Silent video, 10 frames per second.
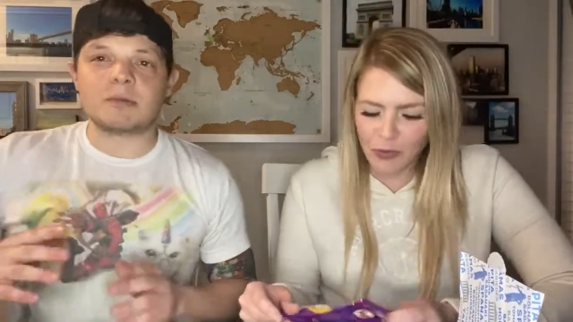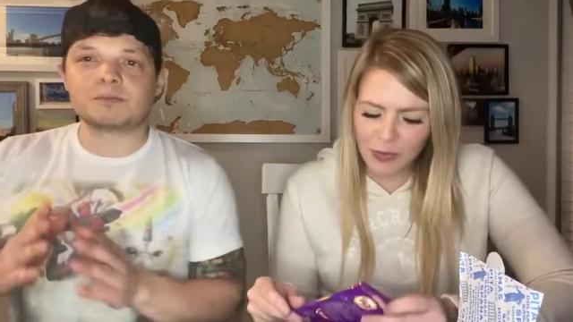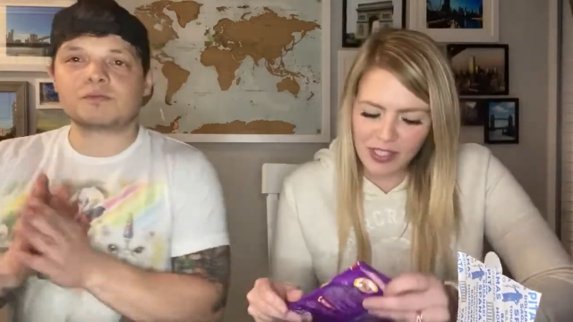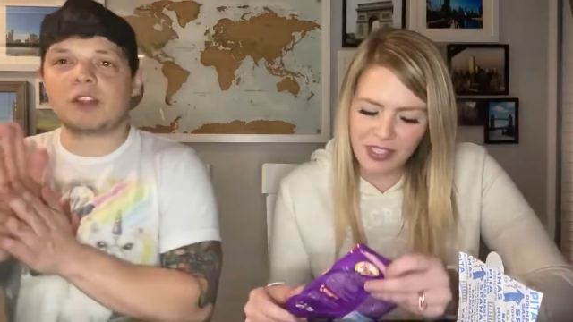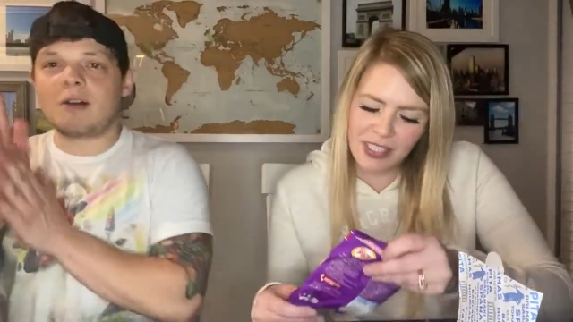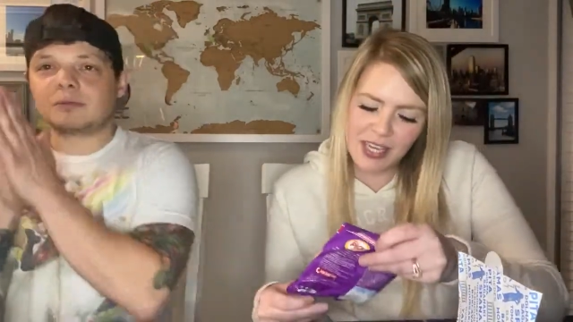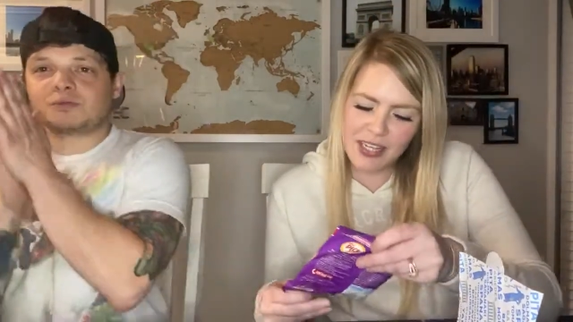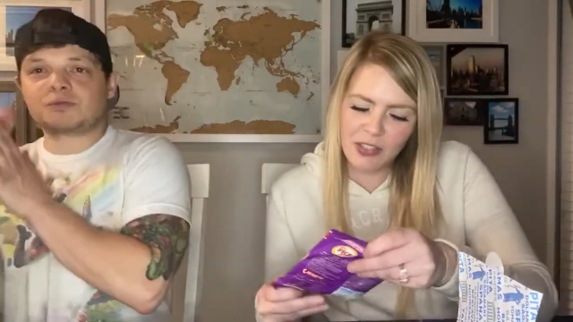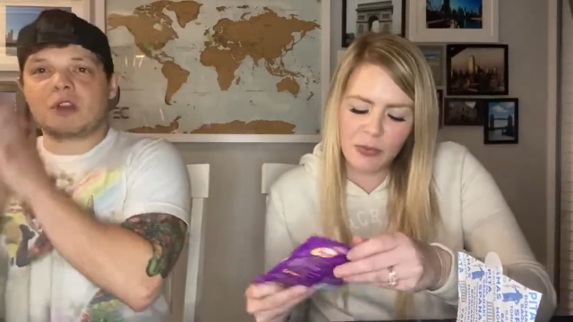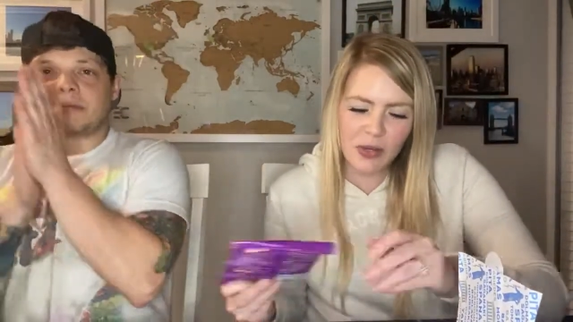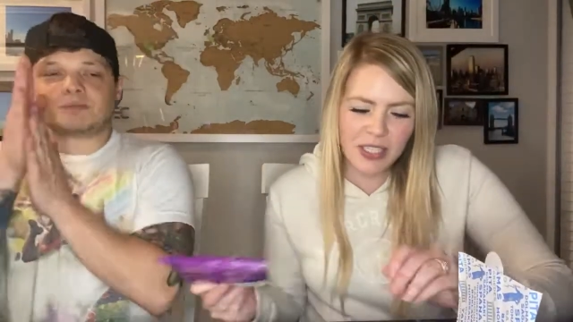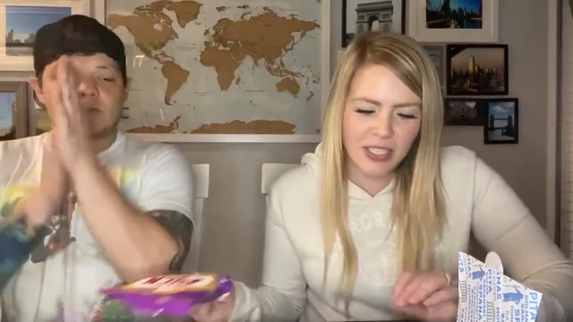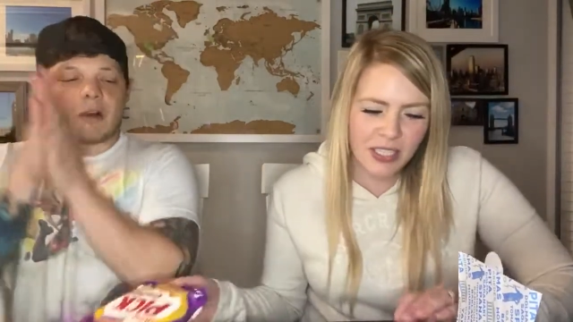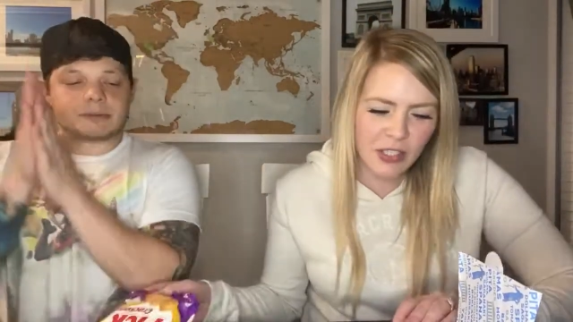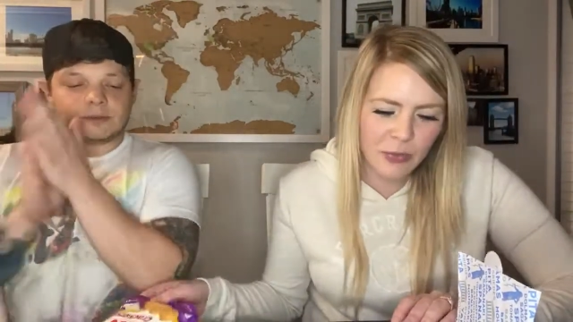Speaker 1: we see that. So what
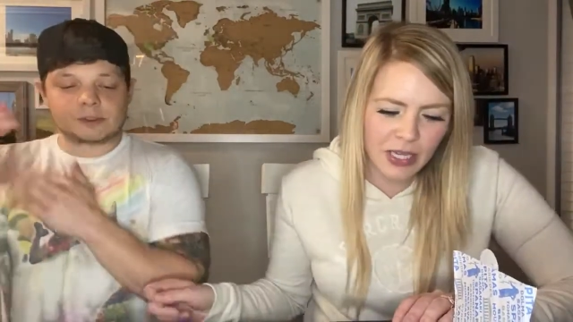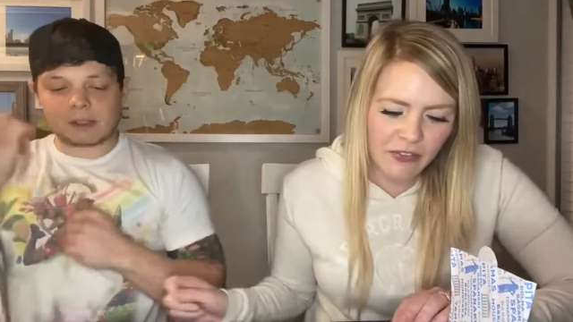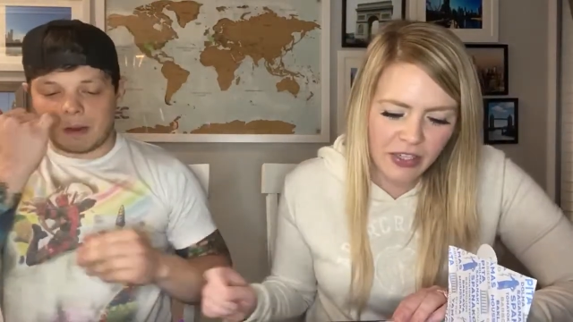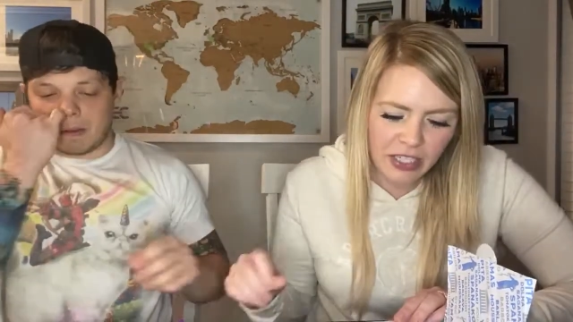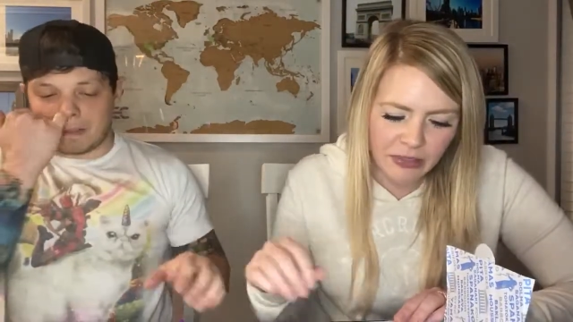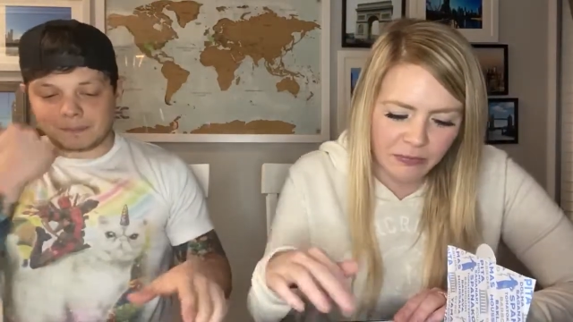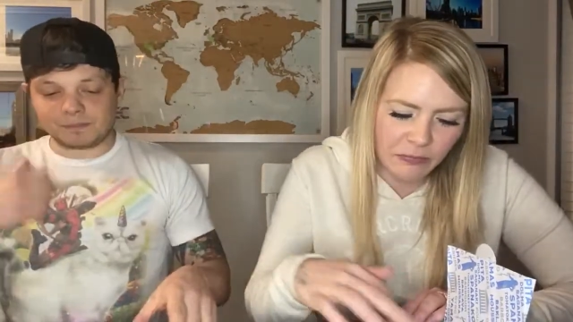is this that we have here?